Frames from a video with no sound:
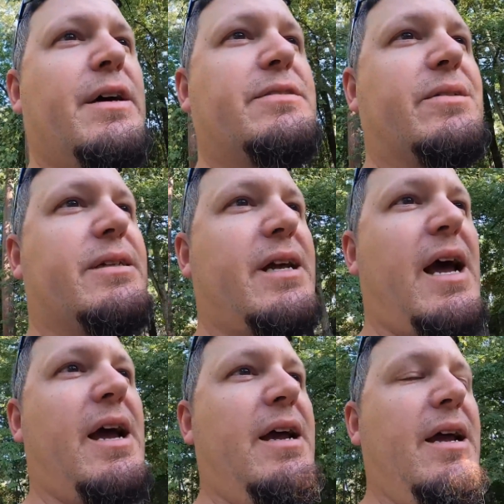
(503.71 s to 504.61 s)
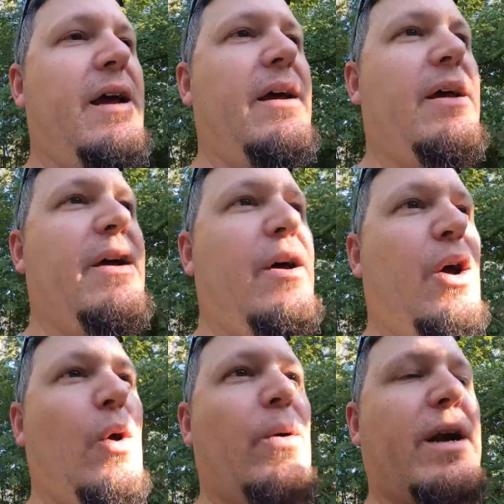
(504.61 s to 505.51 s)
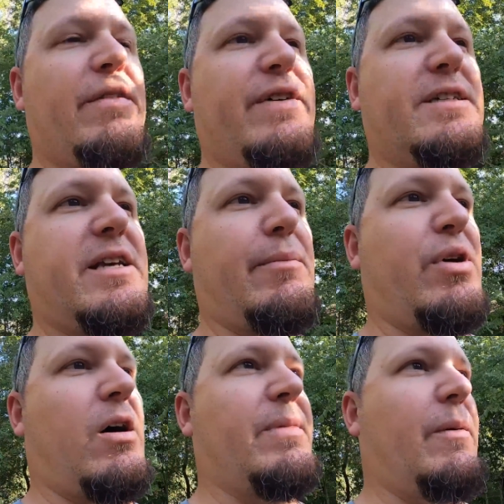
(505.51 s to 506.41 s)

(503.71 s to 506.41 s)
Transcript: So today, we're going to fix that problem.